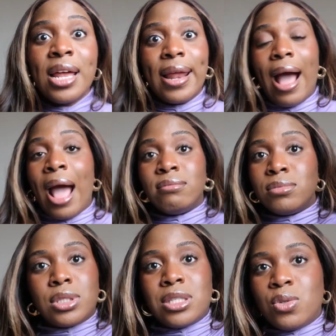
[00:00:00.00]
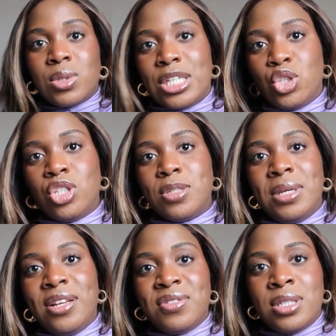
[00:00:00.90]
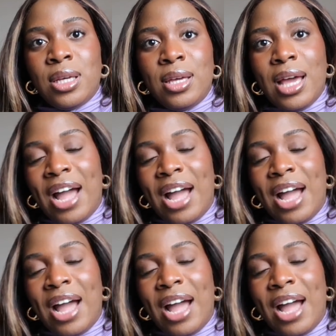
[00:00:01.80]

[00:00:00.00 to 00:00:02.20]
Like, this is what I should just be lifting.